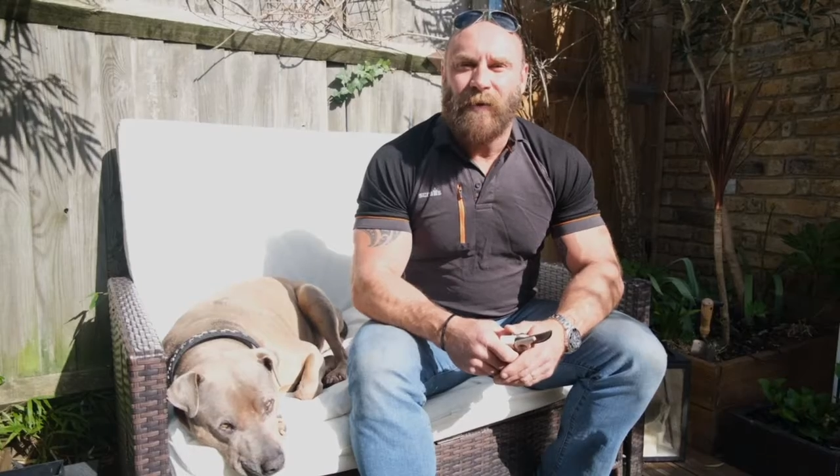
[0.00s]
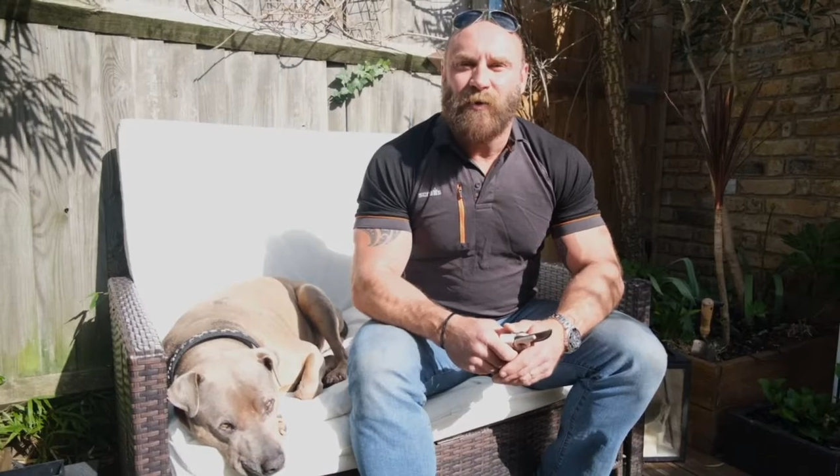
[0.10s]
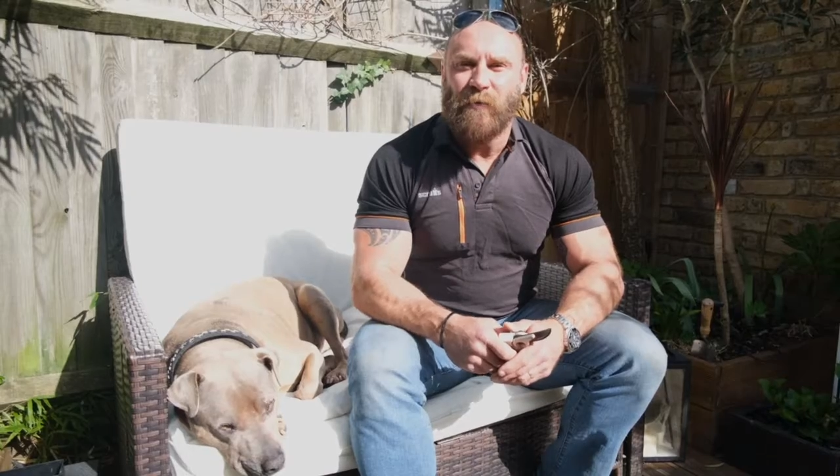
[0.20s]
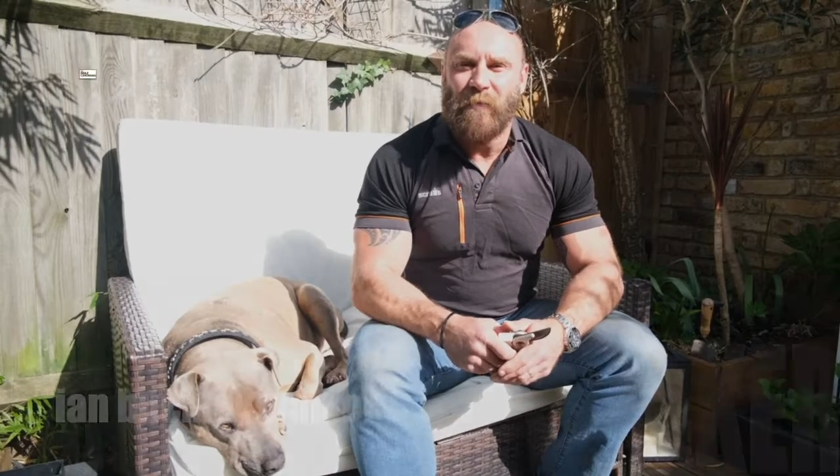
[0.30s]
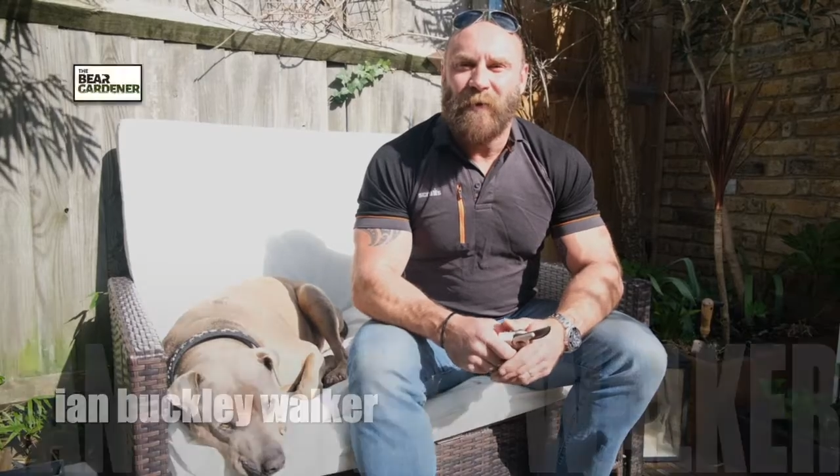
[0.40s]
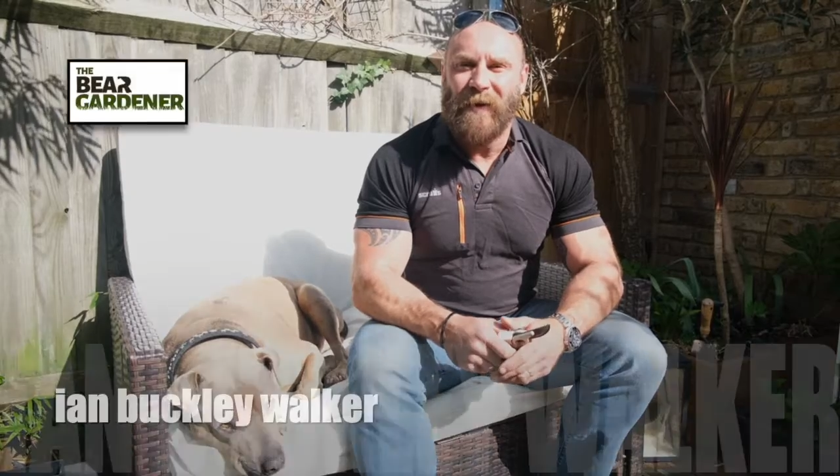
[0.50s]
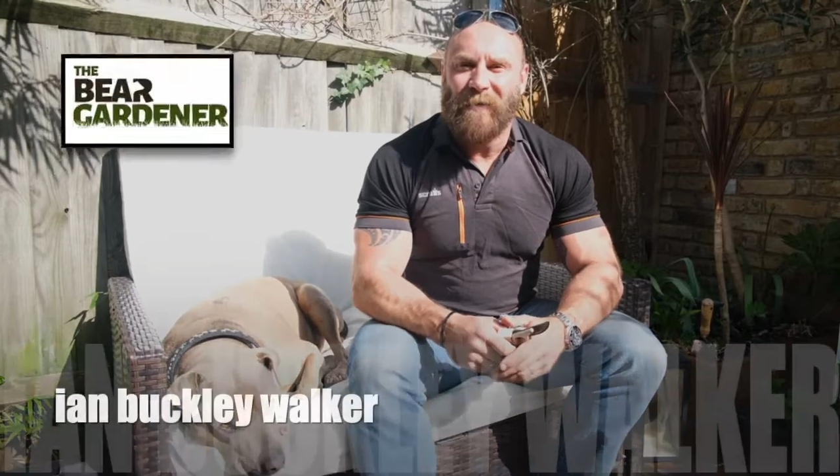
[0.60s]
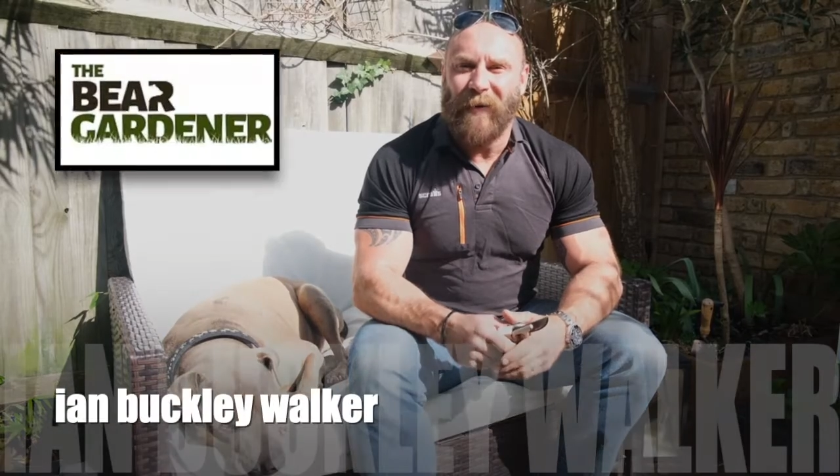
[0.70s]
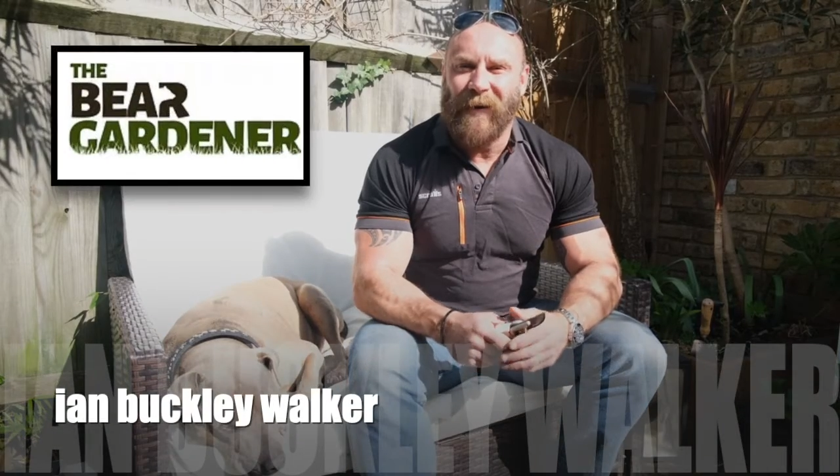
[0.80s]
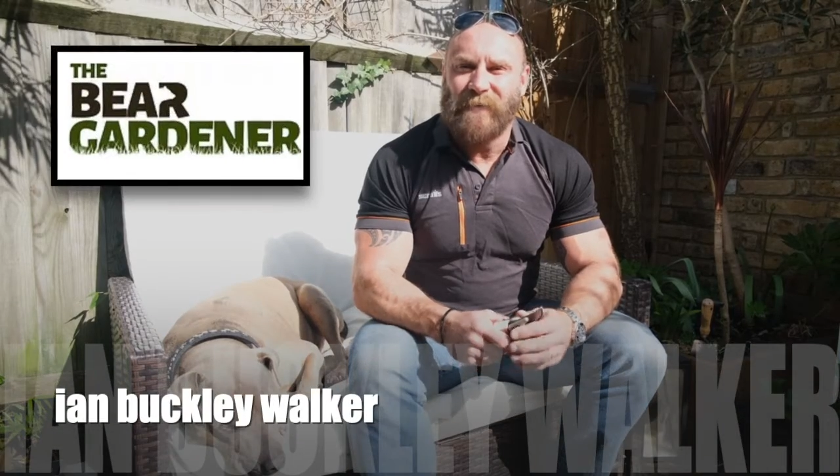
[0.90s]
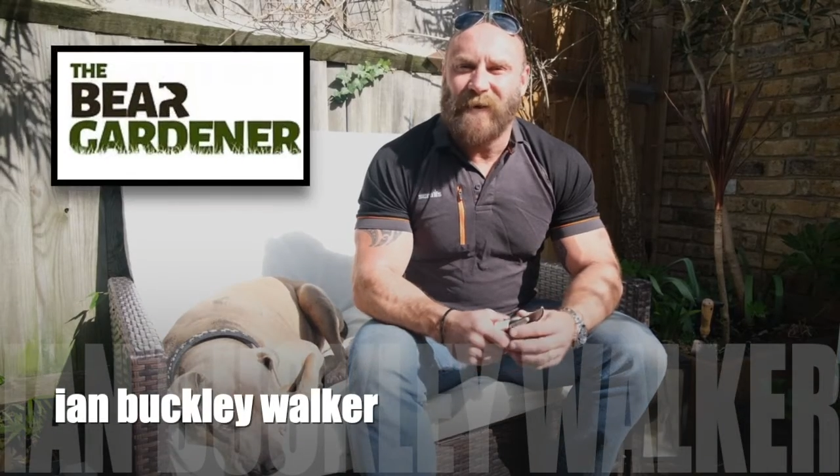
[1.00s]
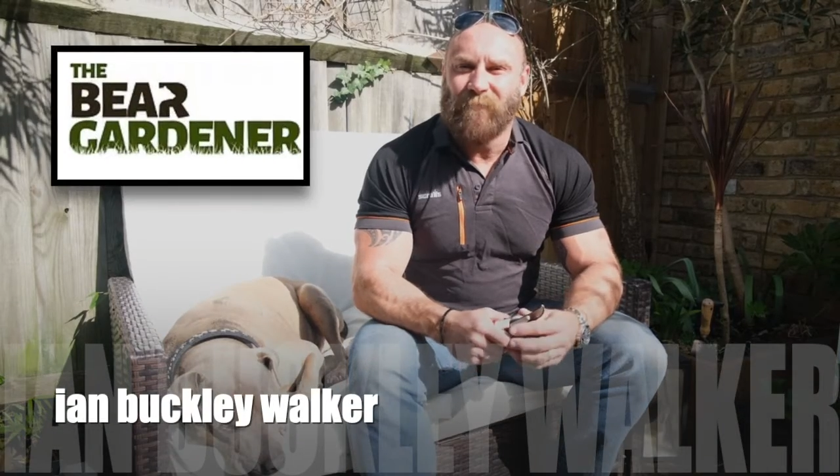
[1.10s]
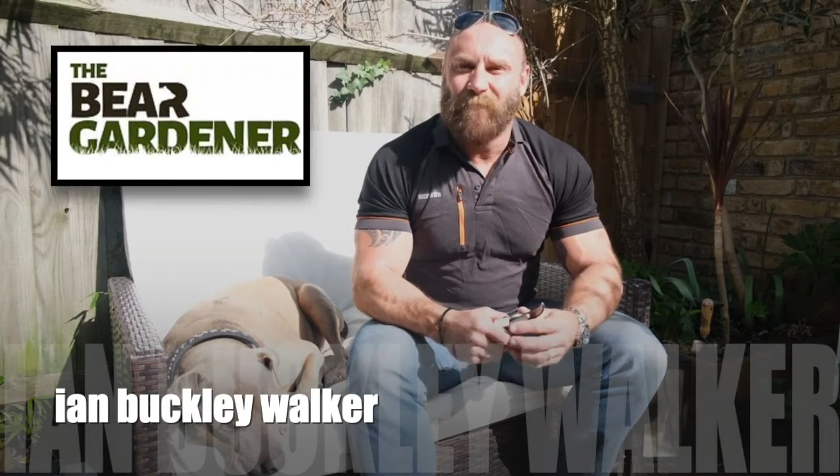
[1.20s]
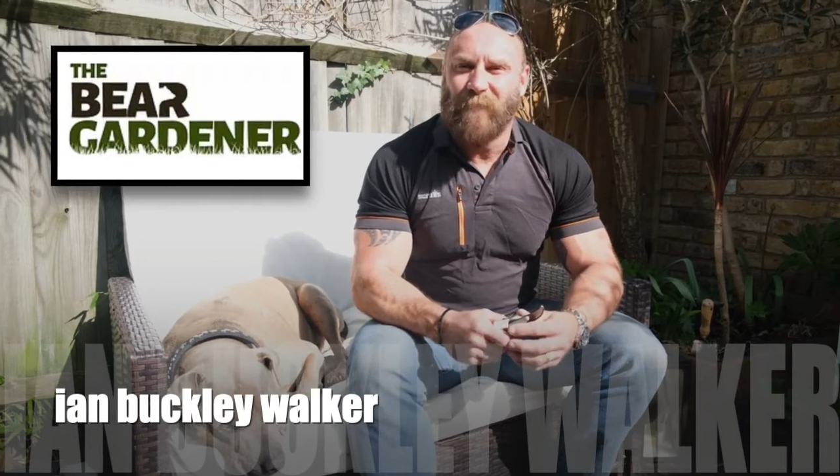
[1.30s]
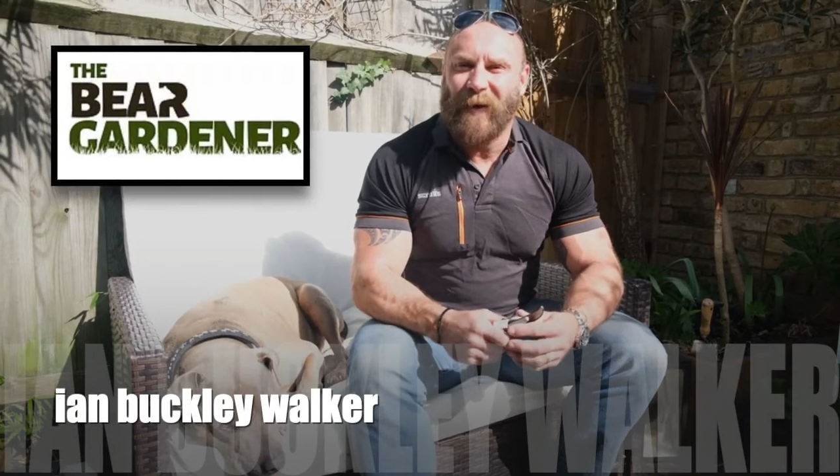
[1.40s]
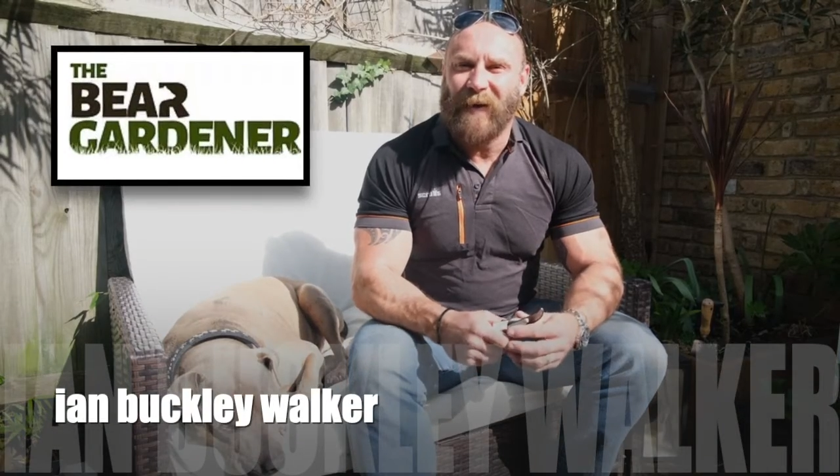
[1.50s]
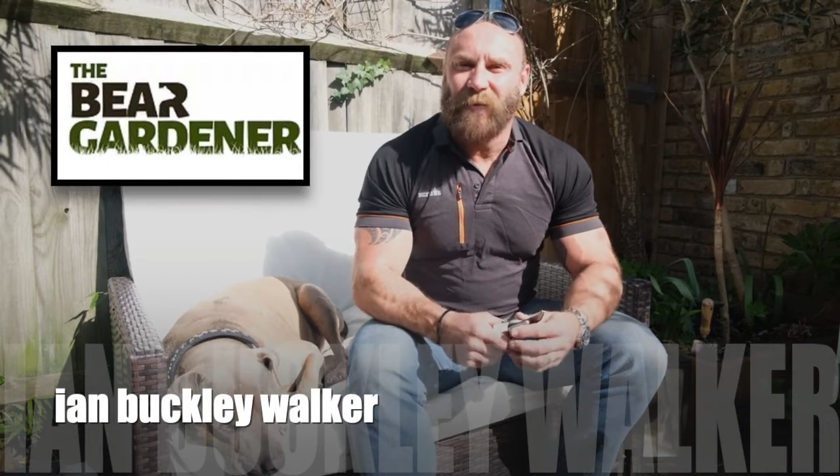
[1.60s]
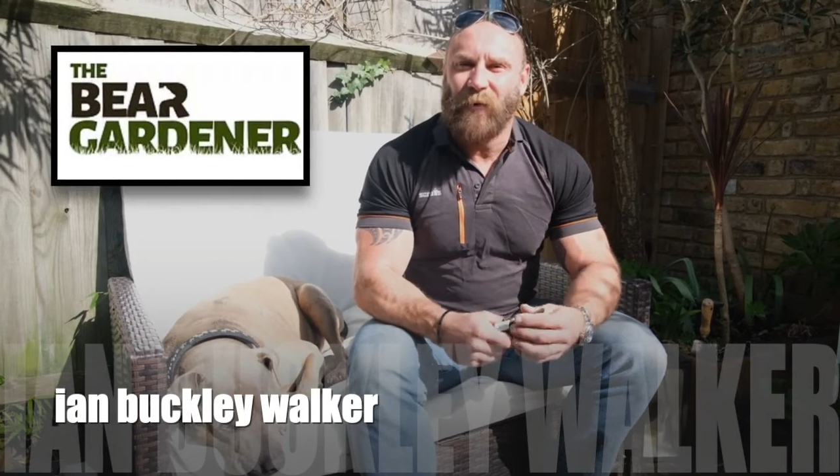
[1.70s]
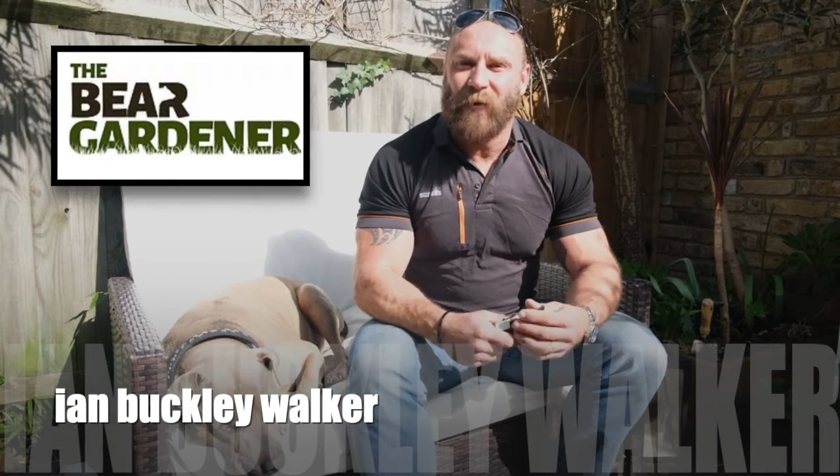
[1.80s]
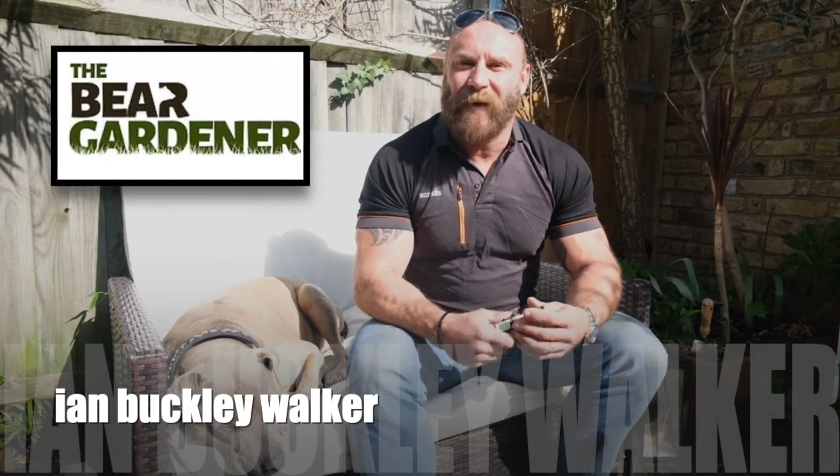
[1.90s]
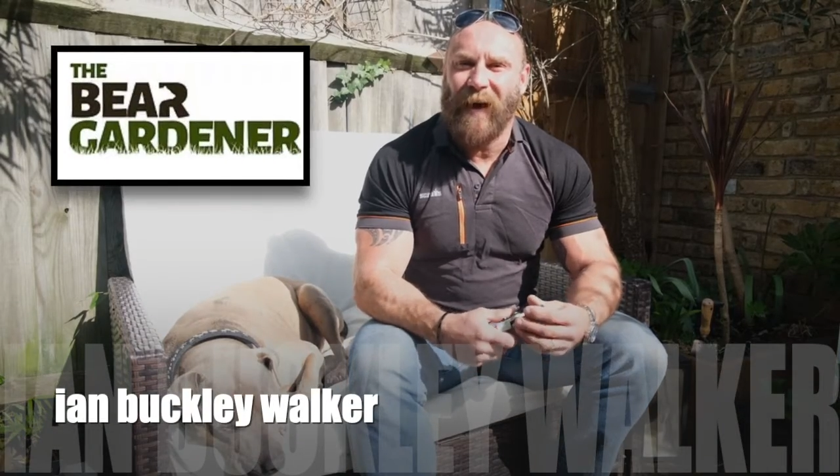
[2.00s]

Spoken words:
Good morning, my name's Ian Buckley Walker